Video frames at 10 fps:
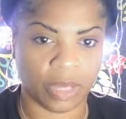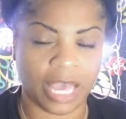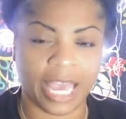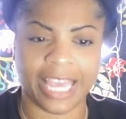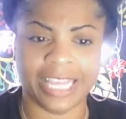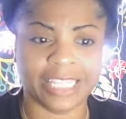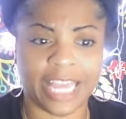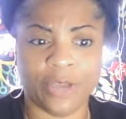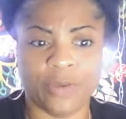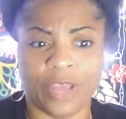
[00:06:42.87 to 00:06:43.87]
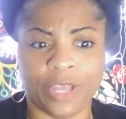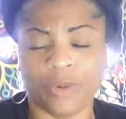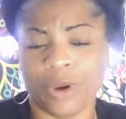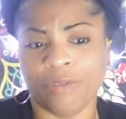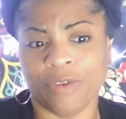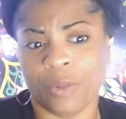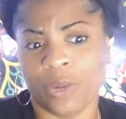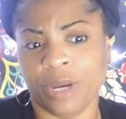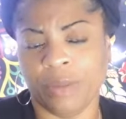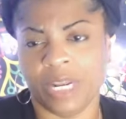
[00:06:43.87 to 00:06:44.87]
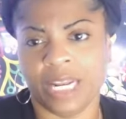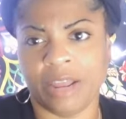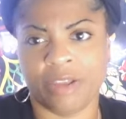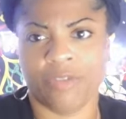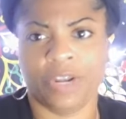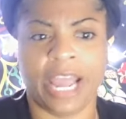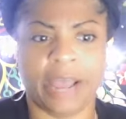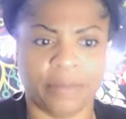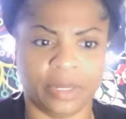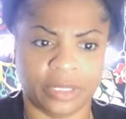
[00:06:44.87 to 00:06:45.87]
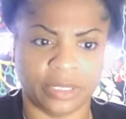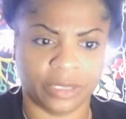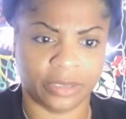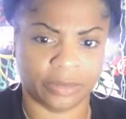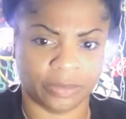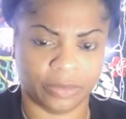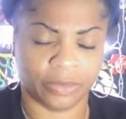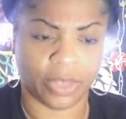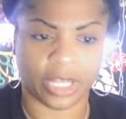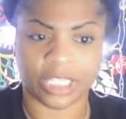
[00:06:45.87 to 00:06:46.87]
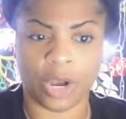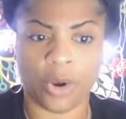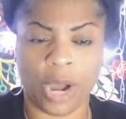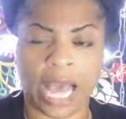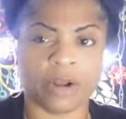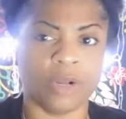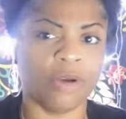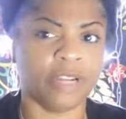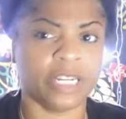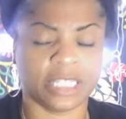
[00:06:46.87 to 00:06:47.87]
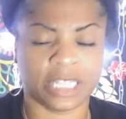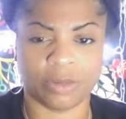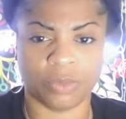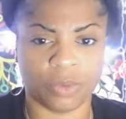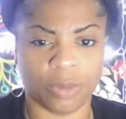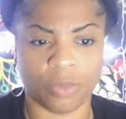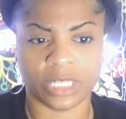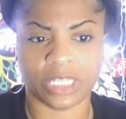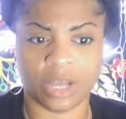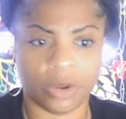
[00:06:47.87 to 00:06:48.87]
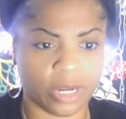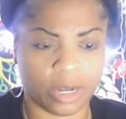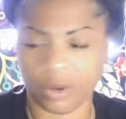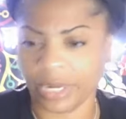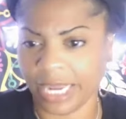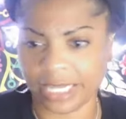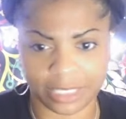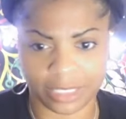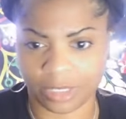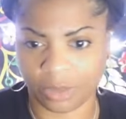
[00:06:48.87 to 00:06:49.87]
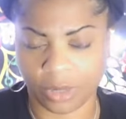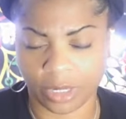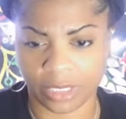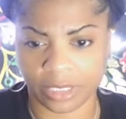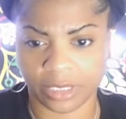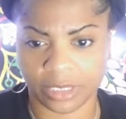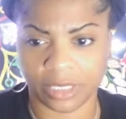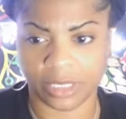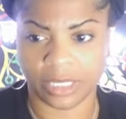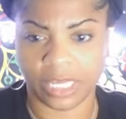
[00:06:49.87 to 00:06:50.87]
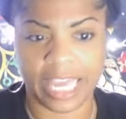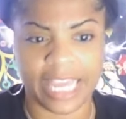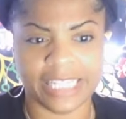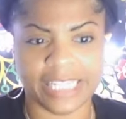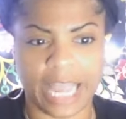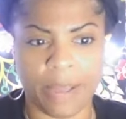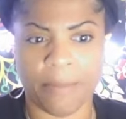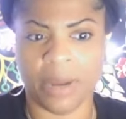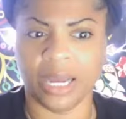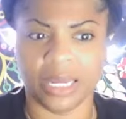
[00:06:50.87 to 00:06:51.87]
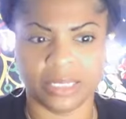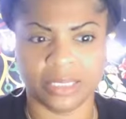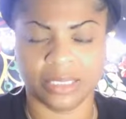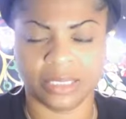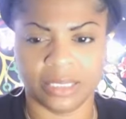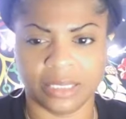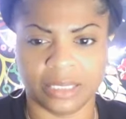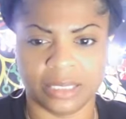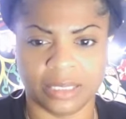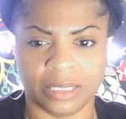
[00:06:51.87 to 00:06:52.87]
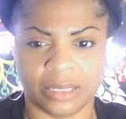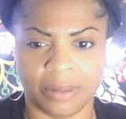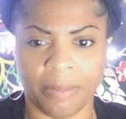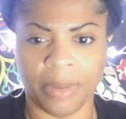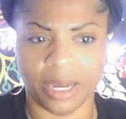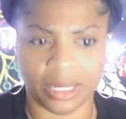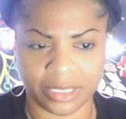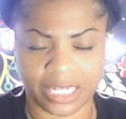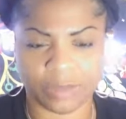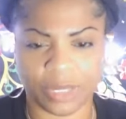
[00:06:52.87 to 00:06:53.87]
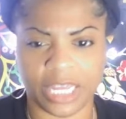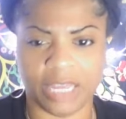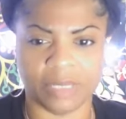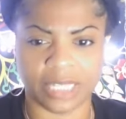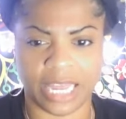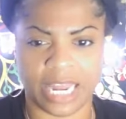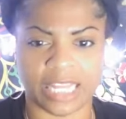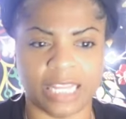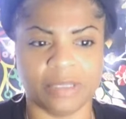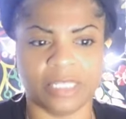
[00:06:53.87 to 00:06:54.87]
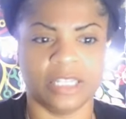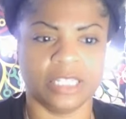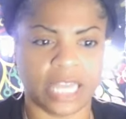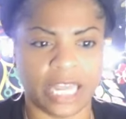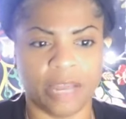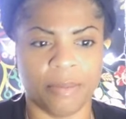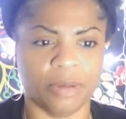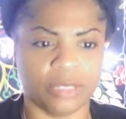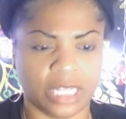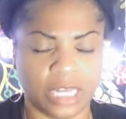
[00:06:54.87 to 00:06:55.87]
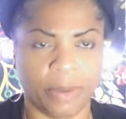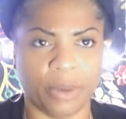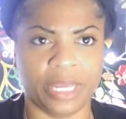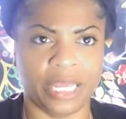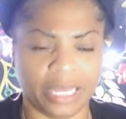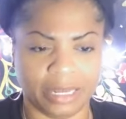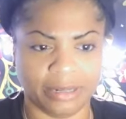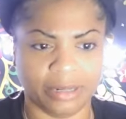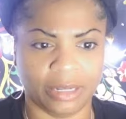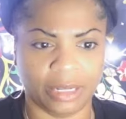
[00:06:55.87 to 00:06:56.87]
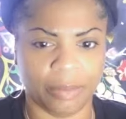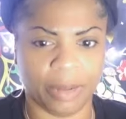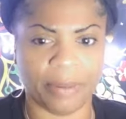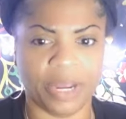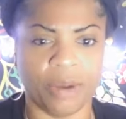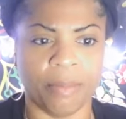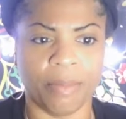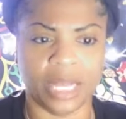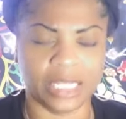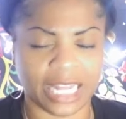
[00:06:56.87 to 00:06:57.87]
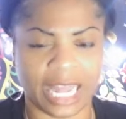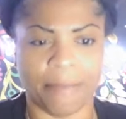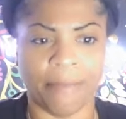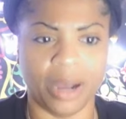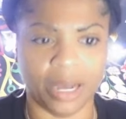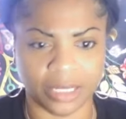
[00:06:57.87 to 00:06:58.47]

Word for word: He's saying you think you gonna fuck with him, but it ain't finna happen. So I don't know if there's a what's the con connection, Quan. He's saying month month. That's what he keeps saying. I keep still saying M O M O N, but I'm hearing it sound like month.